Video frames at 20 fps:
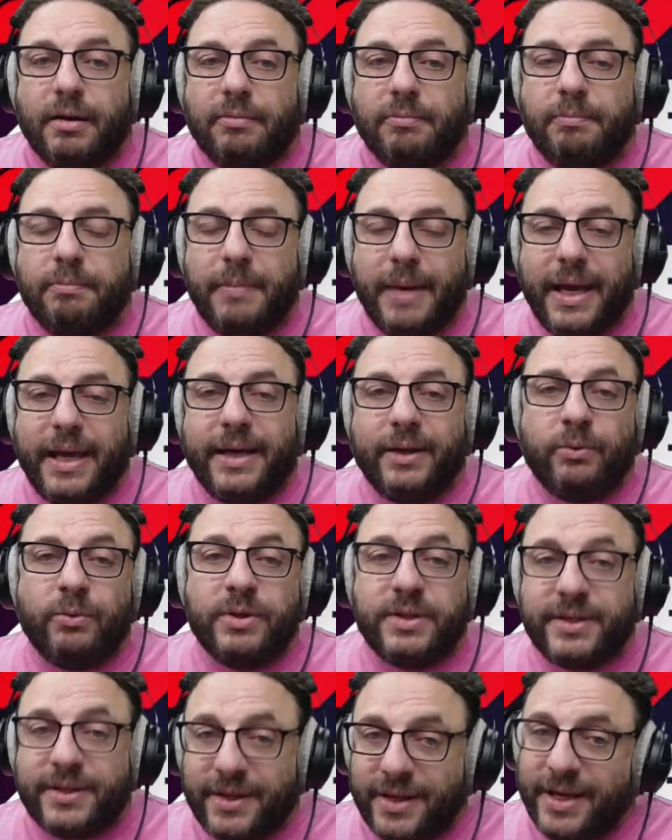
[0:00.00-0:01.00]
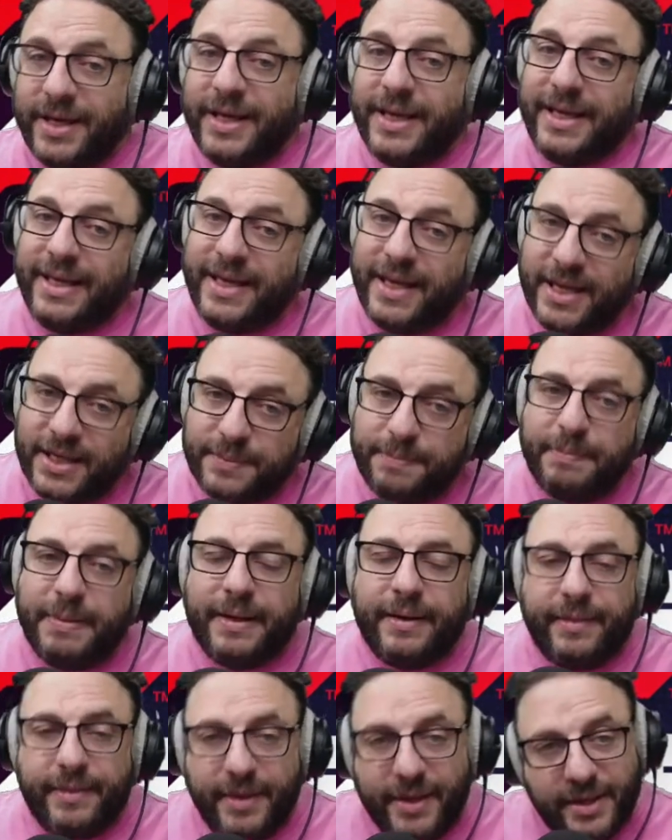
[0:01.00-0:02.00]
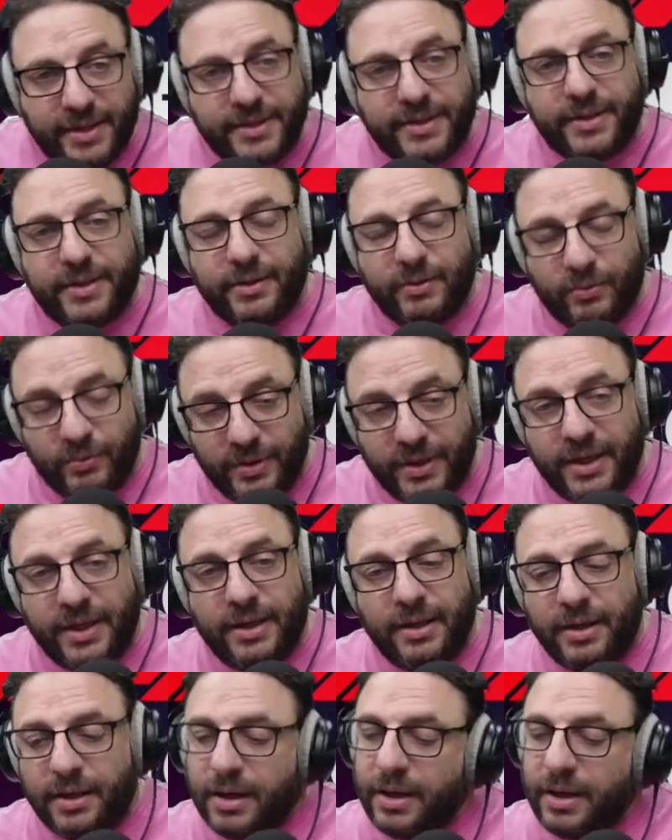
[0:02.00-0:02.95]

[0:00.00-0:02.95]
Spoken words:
Many will say, yes, but this will